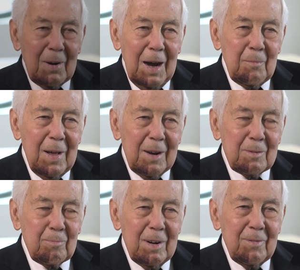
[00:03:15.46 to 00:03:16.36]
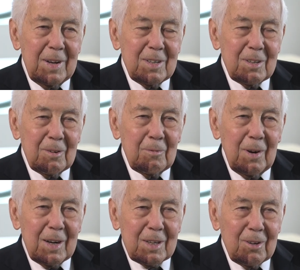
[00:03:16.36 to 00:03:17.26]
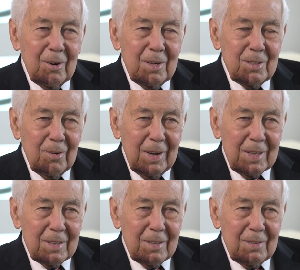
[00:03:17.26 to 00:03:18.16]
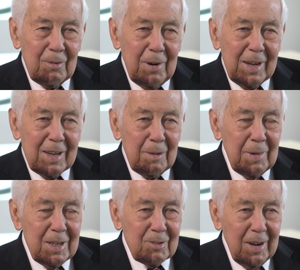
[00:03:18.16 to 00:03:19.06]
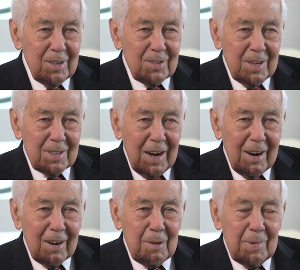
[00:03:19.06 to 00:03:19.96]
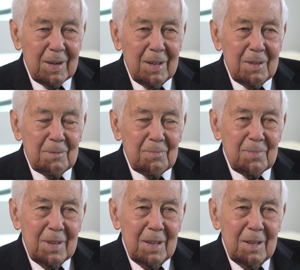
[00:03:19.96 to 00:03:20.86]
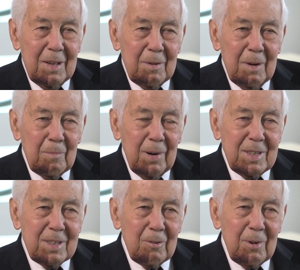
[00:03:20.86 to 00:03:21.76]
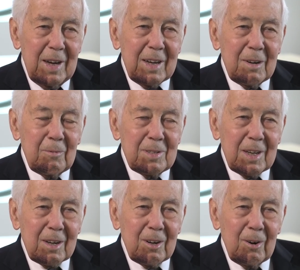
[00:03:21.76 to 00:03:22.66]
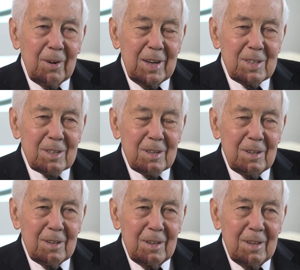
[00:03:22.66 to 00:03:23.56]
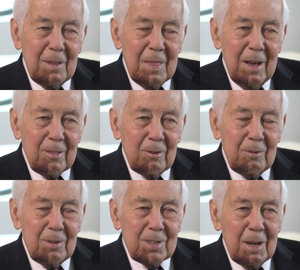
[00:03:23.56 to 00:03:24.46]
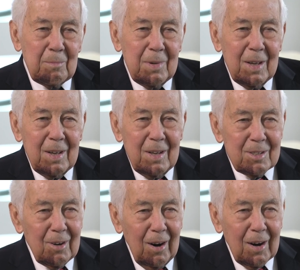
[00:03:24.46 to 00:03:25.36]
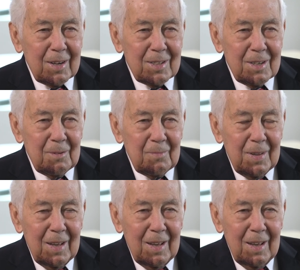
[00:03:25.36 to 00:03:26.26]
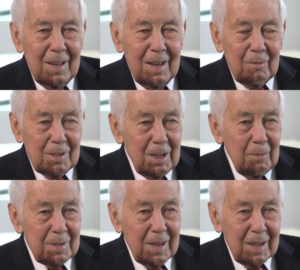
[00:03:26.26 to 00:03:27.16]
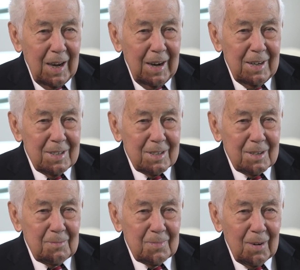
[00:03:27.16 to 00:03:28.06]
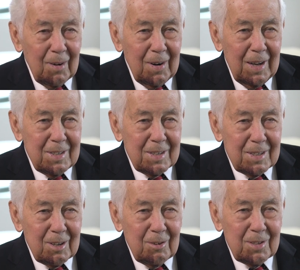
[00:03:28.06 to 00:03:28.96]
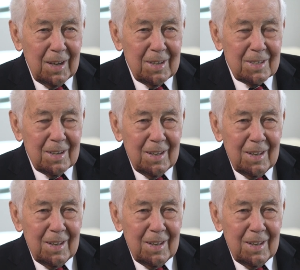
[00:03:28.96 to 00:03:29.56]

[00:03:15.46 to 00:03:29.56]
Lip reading: I'm not privy to what occurred during the Reagan administration entirely, but President Reagan was encouraged through some talks in which he was engaged, or his associates,